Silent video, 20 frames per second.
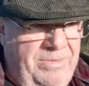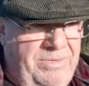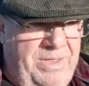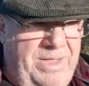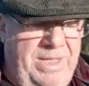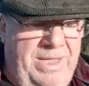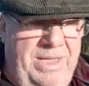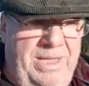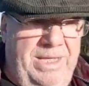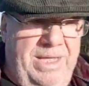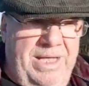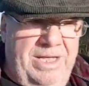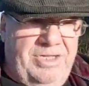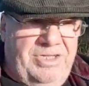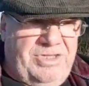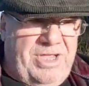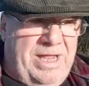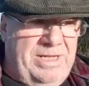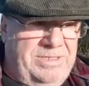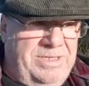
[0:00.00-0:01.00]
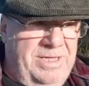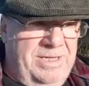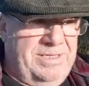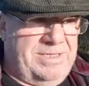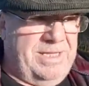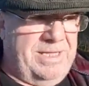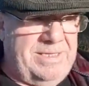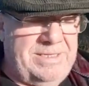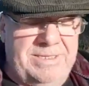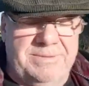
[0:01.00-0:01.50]
the
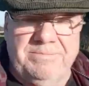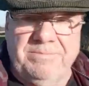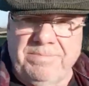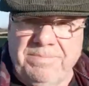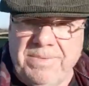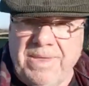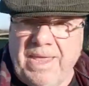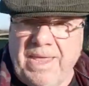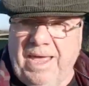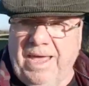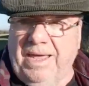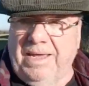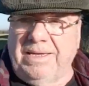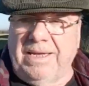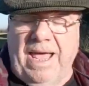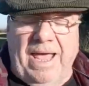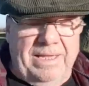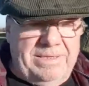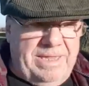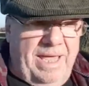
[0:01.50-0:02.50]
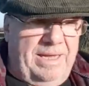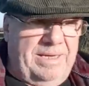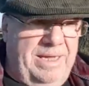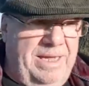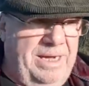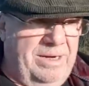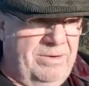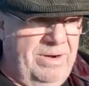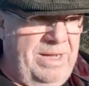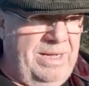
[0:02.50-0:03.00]
sentences. And at that
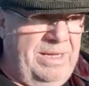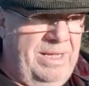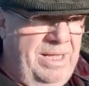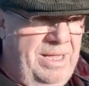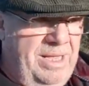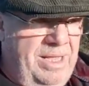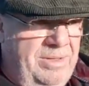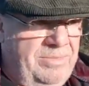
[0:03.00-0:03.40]
hearing,